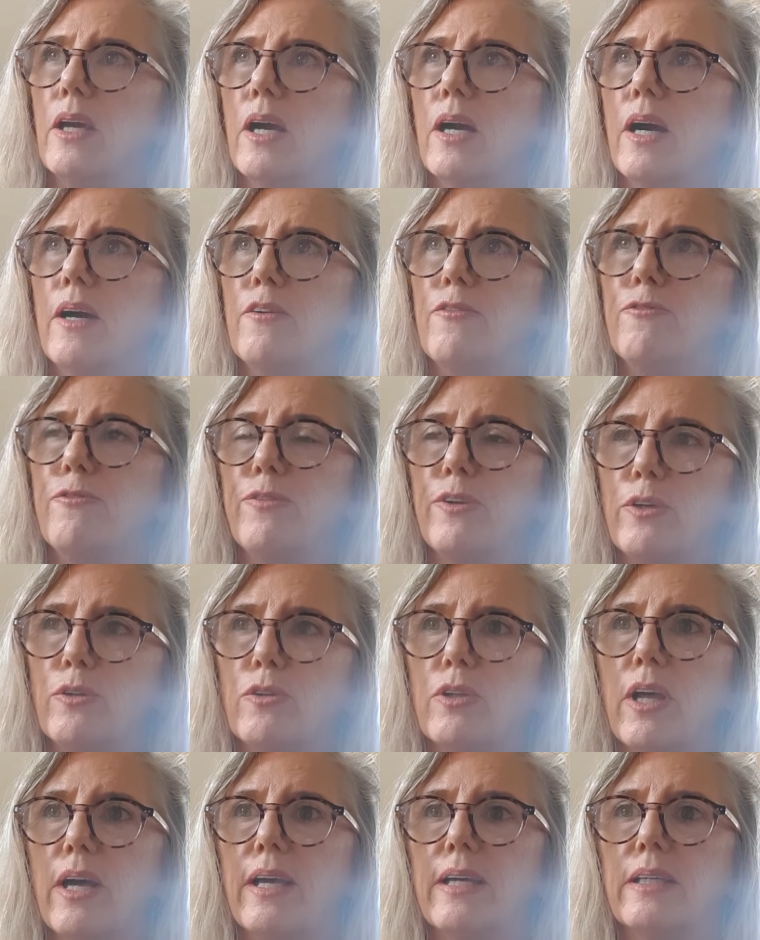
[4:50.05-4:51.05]
I
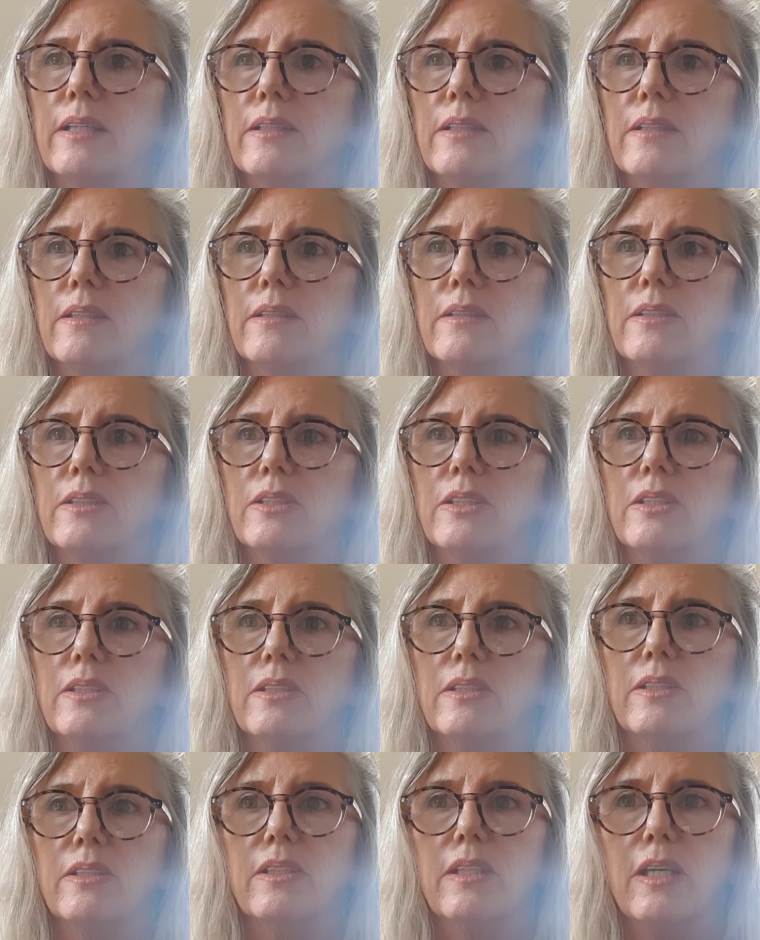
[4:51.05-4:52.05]
feel like
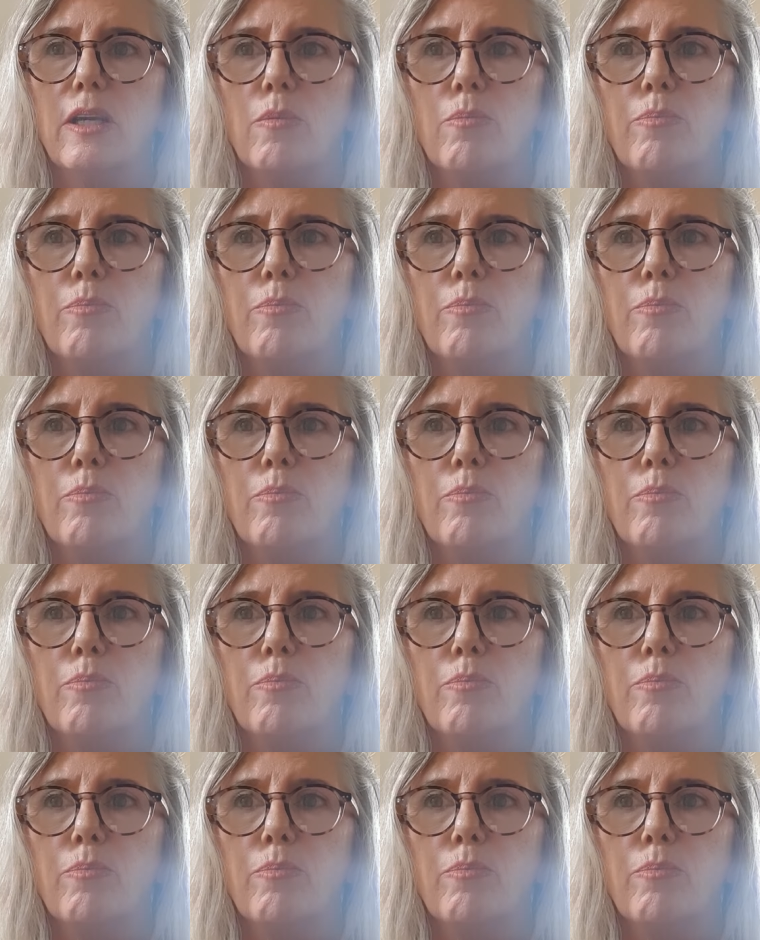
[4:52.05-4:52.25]
the